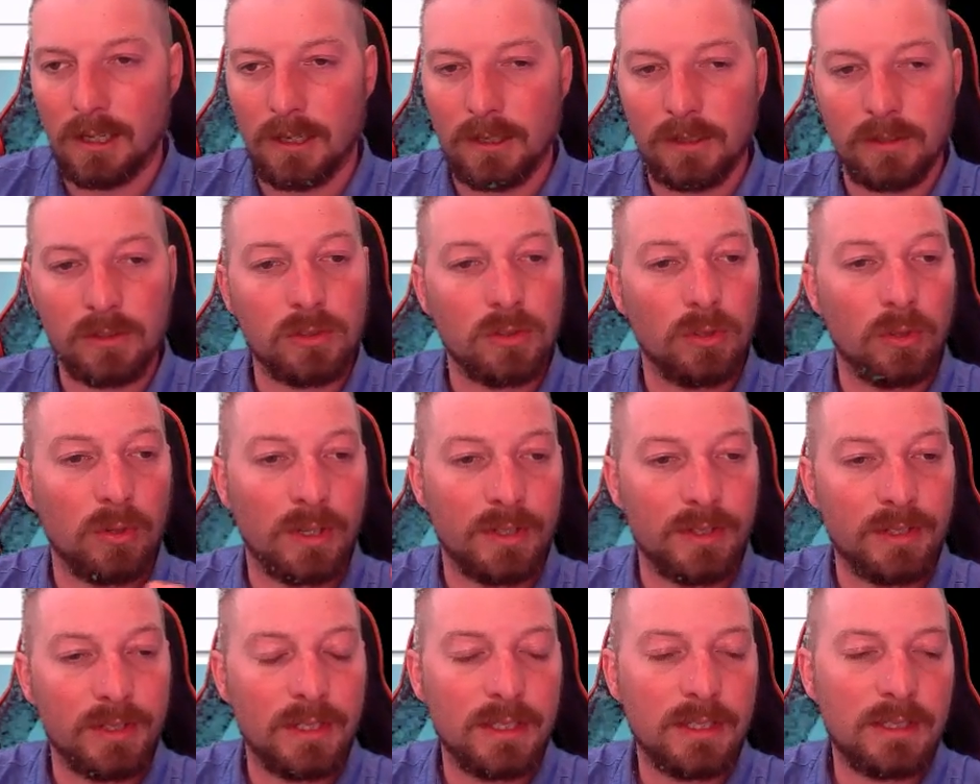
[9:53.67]
So
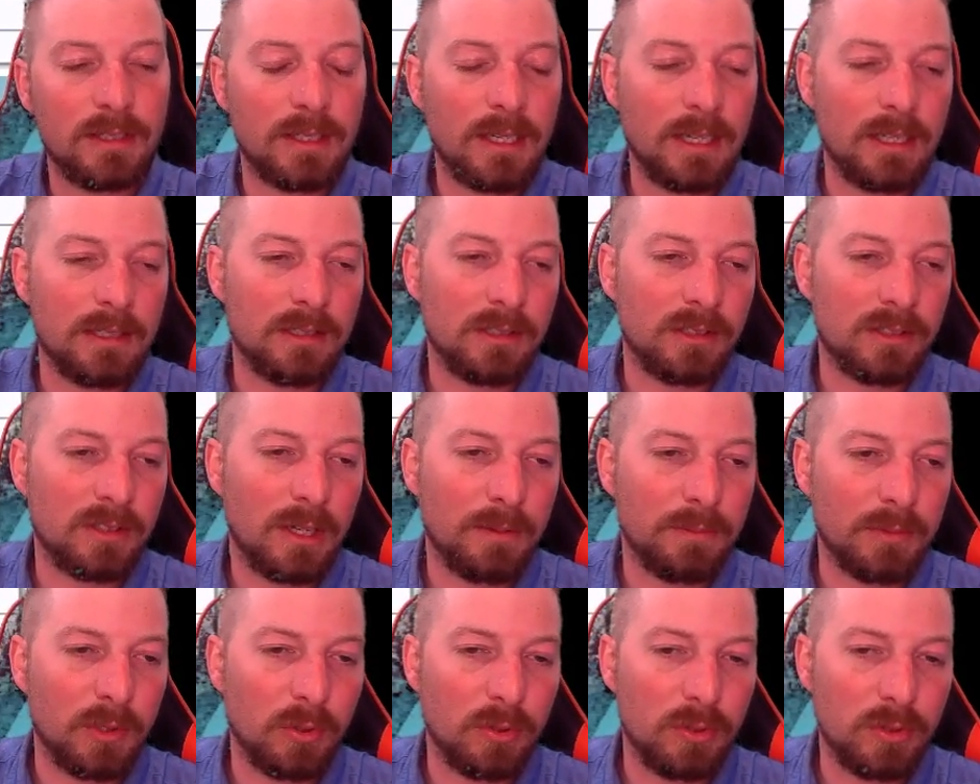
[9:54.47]
in these cases,
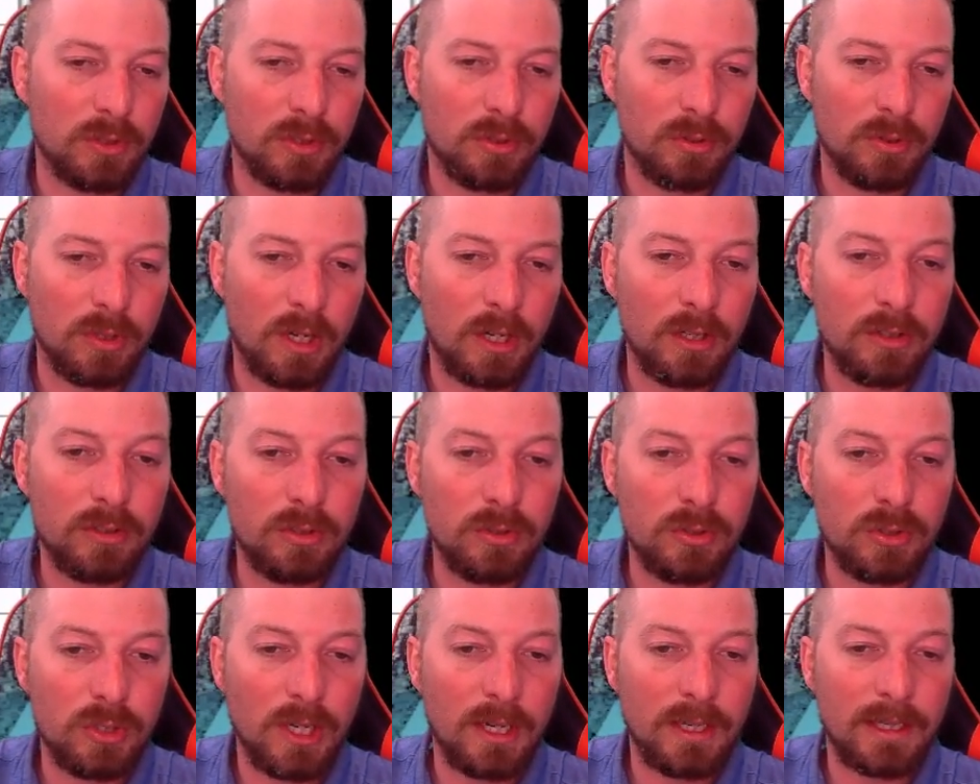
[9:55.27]
I'm going to
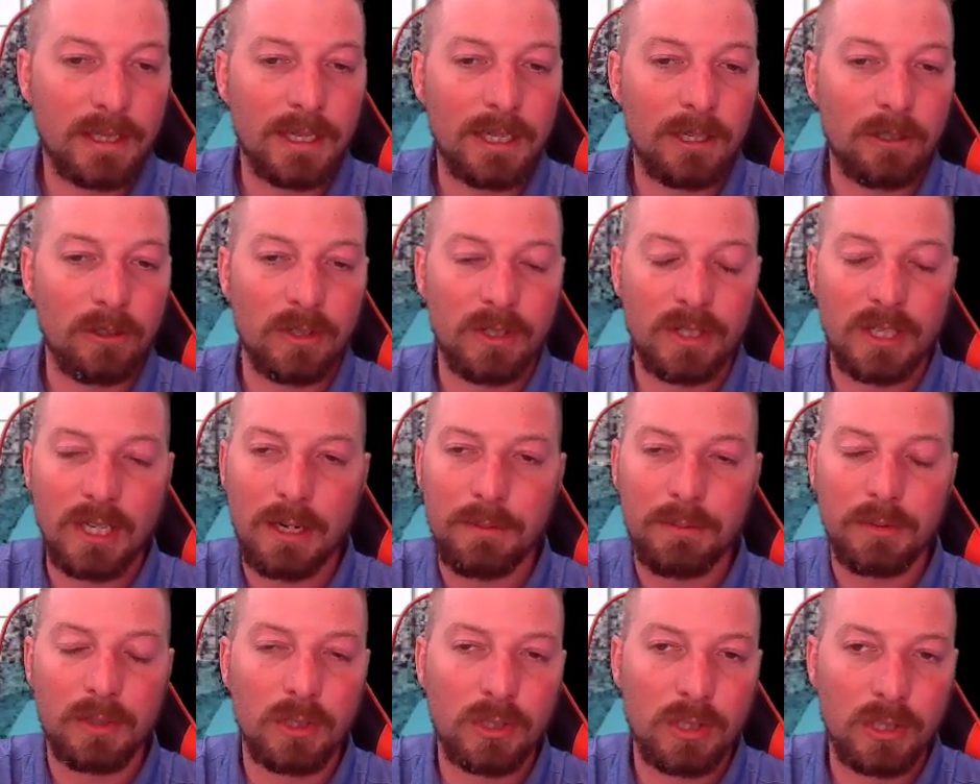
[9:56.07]
undo checkout, and then
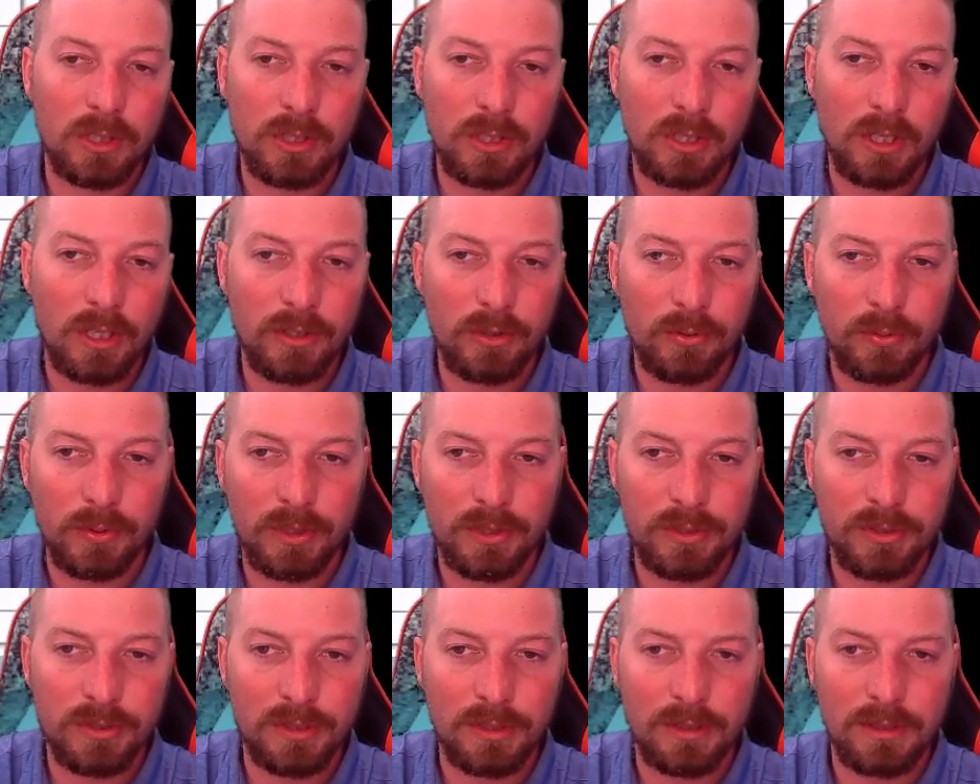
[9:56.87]
I'm going to look at the other
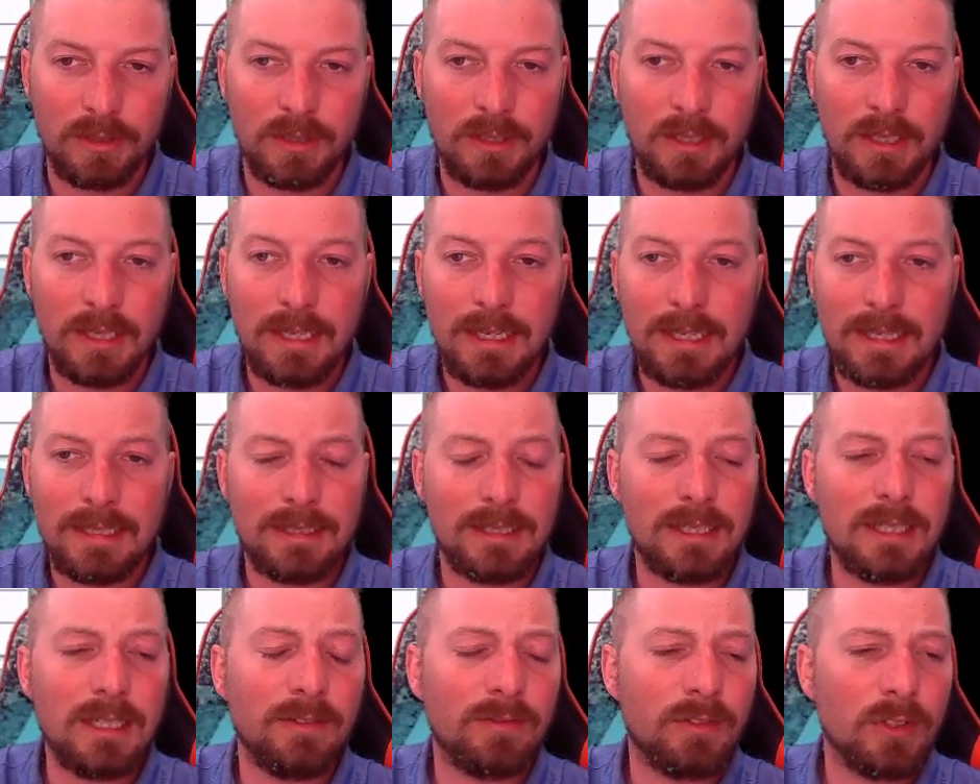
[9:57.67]
ones and
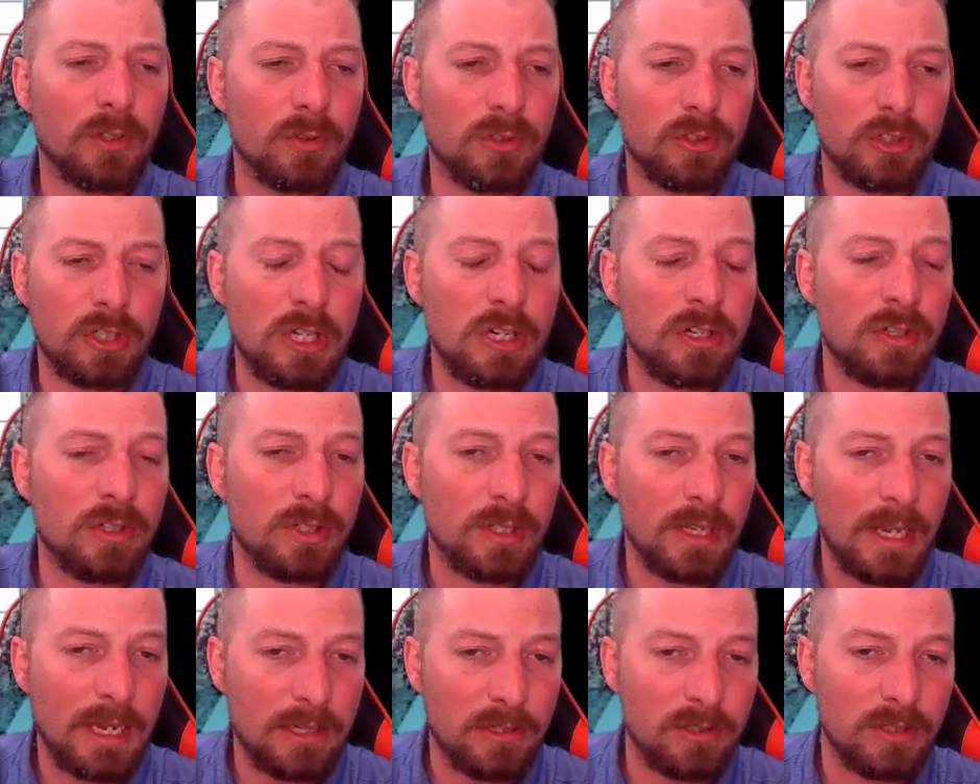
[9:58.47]
see if those changes
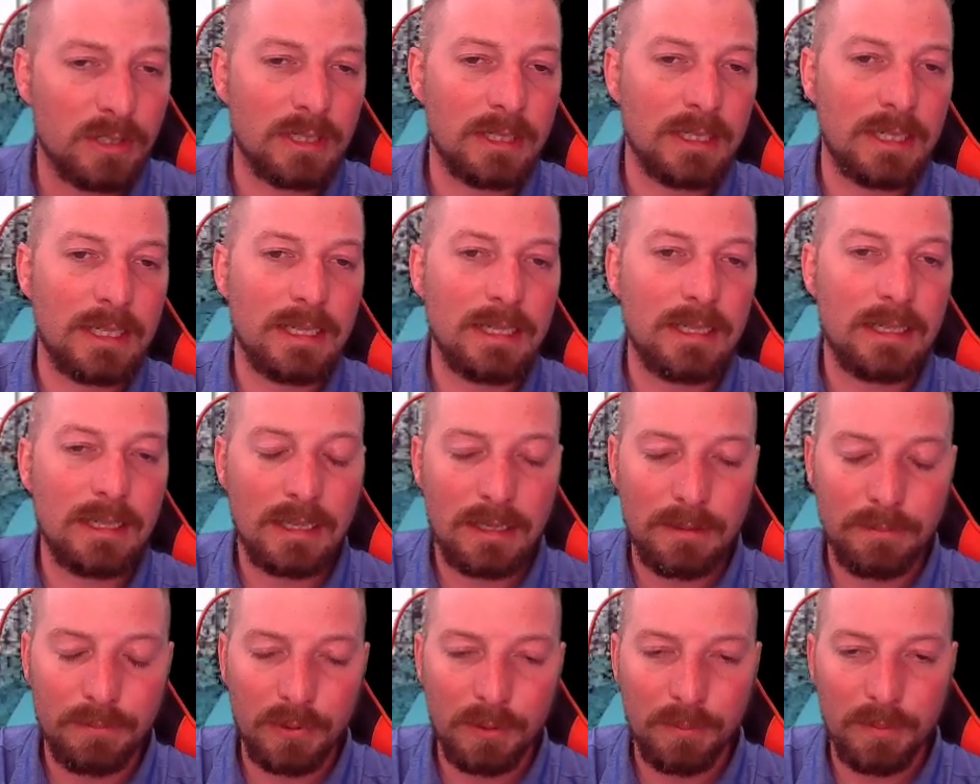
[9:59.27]
actually need
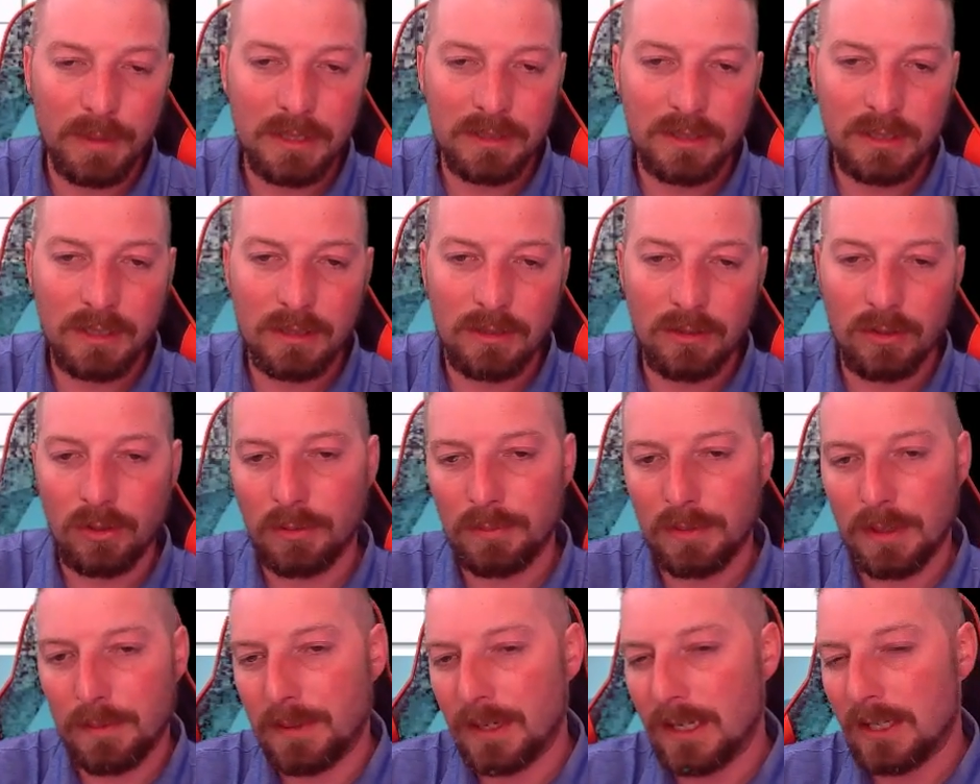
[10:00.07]
implemented, or
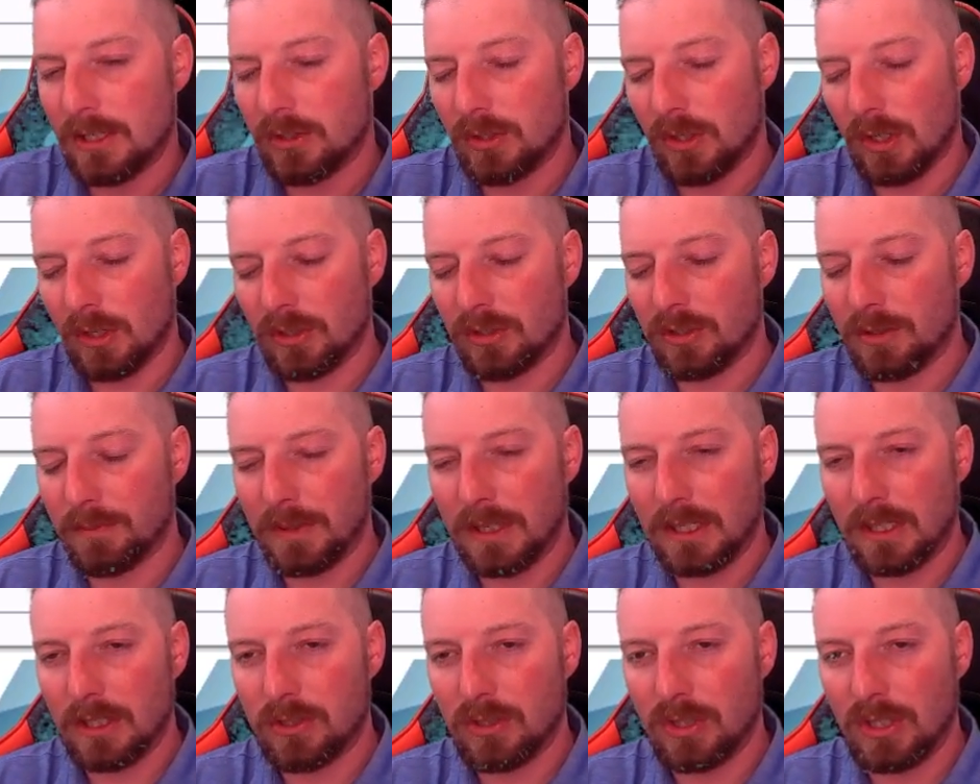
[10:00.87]
maybe I started to
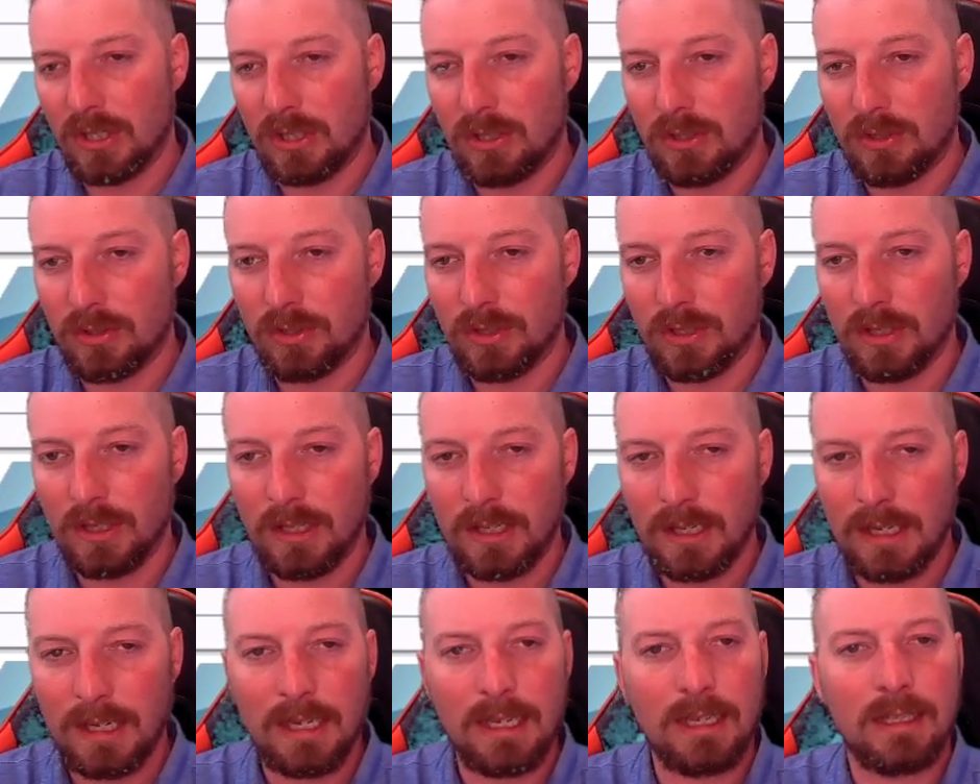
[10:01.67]
make a change
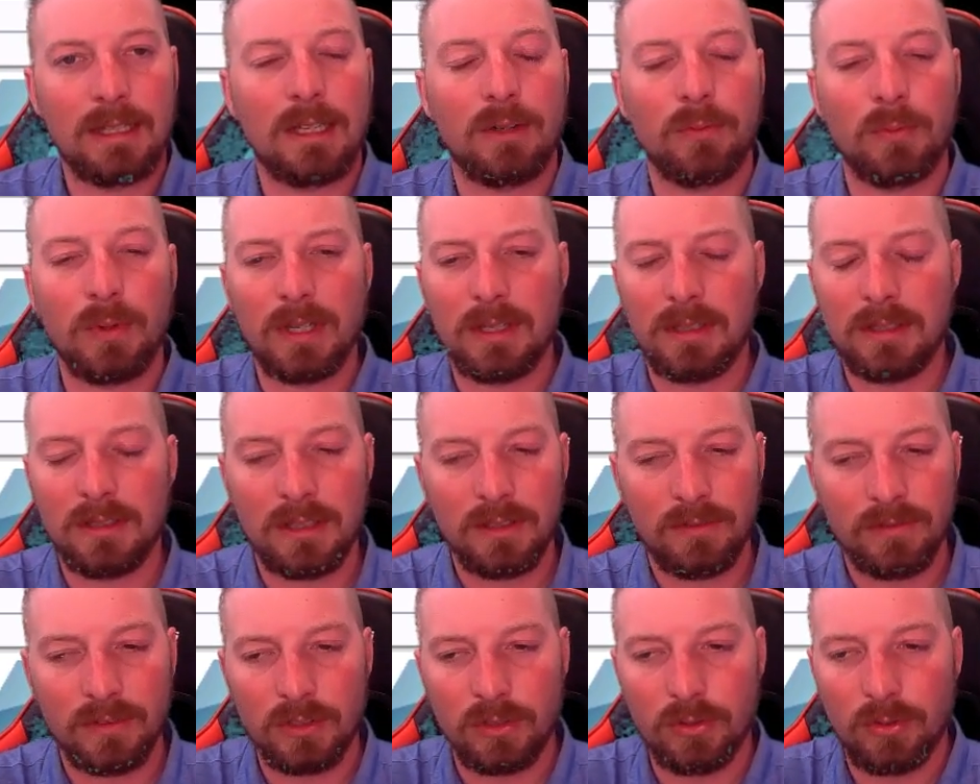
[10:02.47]
and then went in a
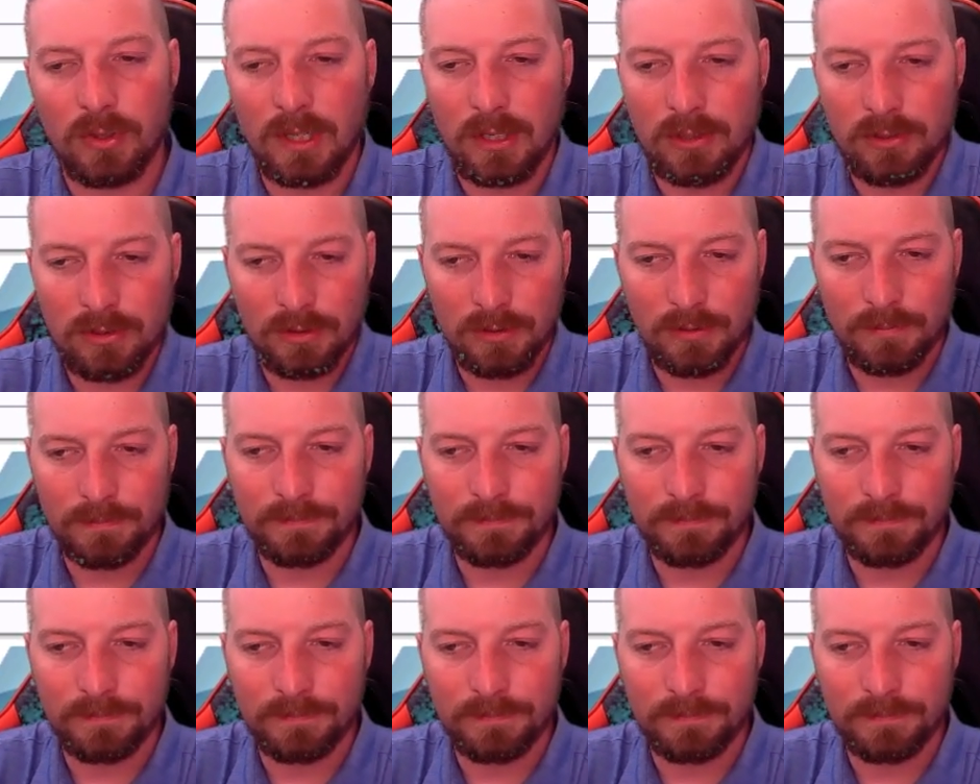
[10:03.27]
different direction.